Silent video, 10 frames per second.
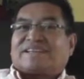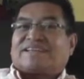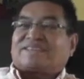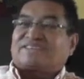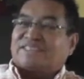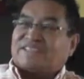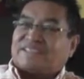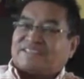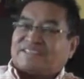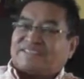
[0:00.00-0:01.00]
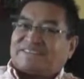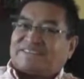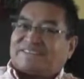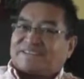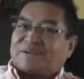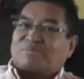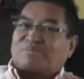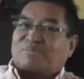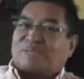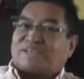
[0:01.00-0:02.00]
and I'll sing a
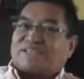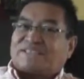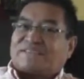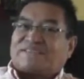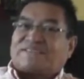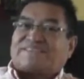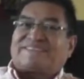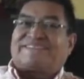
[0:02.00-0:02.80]
pretty song.